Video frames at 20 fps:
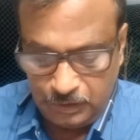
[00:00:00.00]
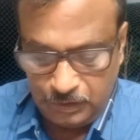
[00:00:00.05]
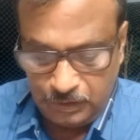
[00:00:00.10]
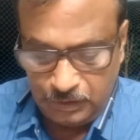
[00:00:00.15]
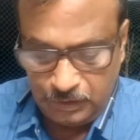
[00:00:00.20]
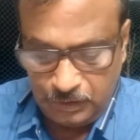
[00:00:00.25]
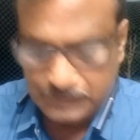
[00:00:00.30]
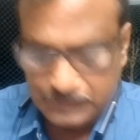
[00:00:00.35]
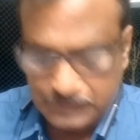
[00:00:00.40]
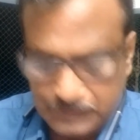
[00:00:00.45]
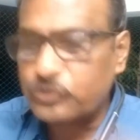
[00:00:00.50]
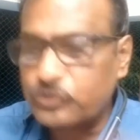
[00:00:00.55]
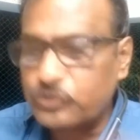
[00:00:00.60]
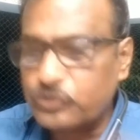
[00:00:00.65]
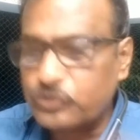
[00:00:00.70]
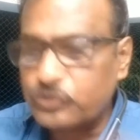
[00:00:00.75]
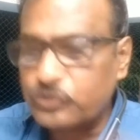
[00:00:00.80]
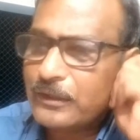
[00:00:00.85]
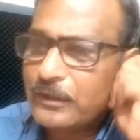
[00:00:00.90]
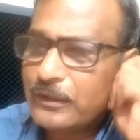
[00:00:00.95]
and to
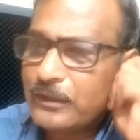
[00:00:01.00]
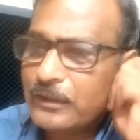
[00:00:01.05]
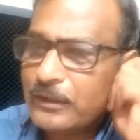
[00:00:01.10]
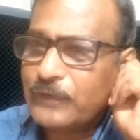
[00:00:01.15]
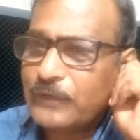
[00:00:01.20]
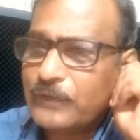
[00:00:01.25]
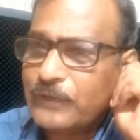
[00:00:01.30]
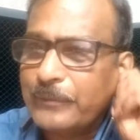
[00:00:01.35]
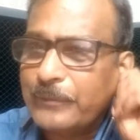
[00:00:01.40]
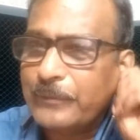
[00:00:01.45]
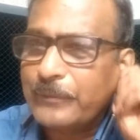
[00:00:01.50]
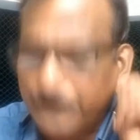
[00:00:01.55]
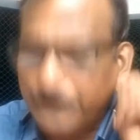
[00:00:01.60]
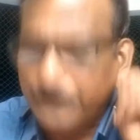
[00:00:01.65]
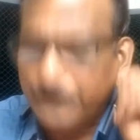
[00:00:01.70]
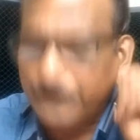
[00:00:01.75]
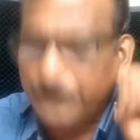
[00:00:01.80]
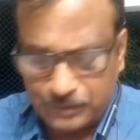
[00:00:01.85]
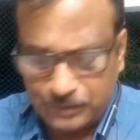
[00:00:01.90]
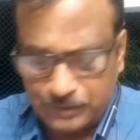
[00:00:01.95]
stand up and make
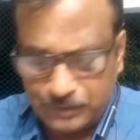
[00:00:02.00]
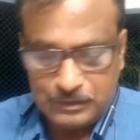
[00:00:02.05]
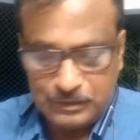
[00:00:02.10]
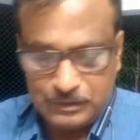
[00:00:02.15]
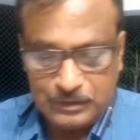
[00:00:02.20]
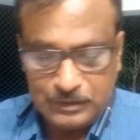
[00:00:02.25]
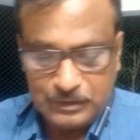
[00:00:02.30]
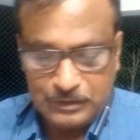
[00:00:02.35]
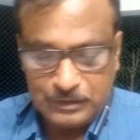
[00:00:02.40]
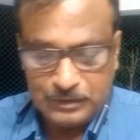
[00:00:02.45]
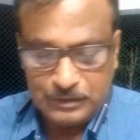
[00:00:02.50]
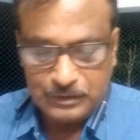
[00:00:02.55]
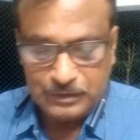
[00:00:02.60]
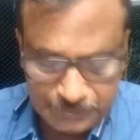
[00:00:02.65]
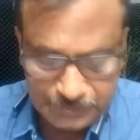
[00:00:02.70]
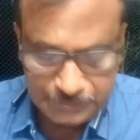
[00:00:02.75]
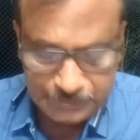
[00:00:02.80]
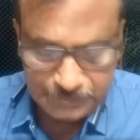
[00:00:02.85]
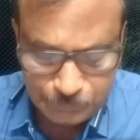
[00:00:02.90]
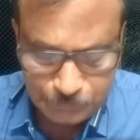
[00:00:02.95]
prayer.
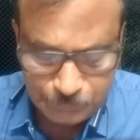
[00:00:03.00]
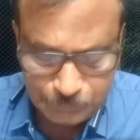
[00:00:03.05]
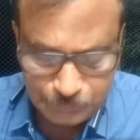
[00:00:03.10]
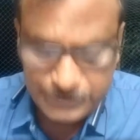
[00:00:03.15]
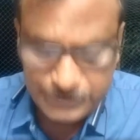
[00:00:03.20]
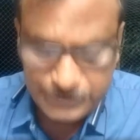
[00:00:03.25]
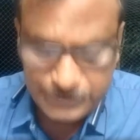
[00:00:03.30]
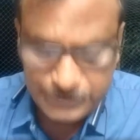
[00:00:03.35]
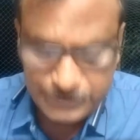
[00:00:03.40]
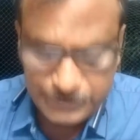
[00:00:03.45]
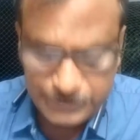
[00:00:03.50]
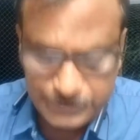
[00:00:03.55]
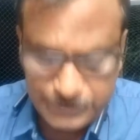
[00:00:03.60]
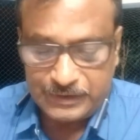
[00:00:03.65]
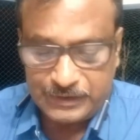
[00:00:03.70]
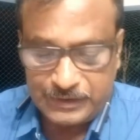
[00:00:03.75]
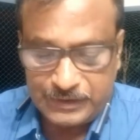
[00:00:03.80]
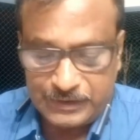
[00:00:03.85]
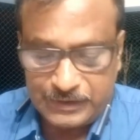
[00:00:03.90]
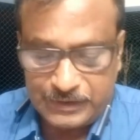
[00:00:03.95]
Then that will be treated
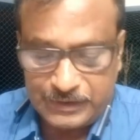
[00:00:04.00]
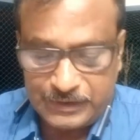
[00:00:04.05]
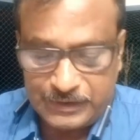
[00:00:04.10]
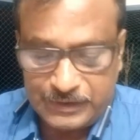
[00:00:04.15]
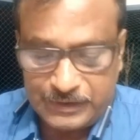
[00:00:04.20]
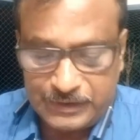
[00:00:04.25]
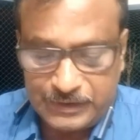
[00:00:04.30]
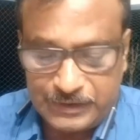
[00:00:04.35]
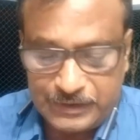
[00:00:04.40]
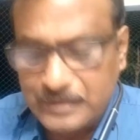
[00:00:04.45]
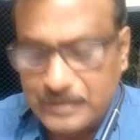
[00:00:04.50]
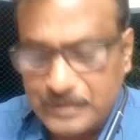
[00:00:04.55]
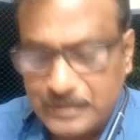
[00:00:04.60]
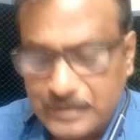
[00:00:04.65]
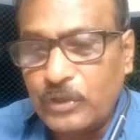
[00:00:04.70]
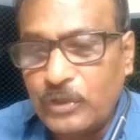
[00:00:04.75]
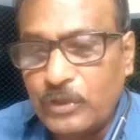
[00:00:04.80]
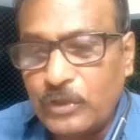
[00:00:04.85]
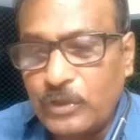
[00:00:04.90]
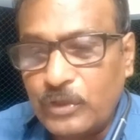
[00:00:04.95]
as
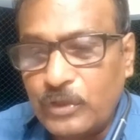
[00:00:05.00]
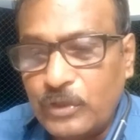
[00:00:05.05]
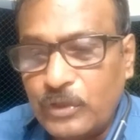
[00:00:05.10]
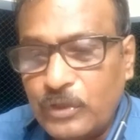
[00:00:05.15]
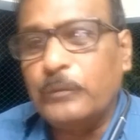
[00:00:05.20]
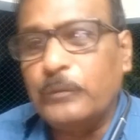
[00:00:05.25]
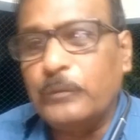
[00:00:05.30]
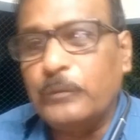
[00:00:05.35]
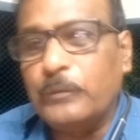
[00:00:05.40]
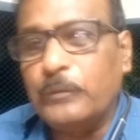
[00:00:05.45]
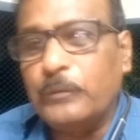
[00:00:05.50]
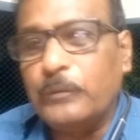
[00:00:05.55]
marjul maut,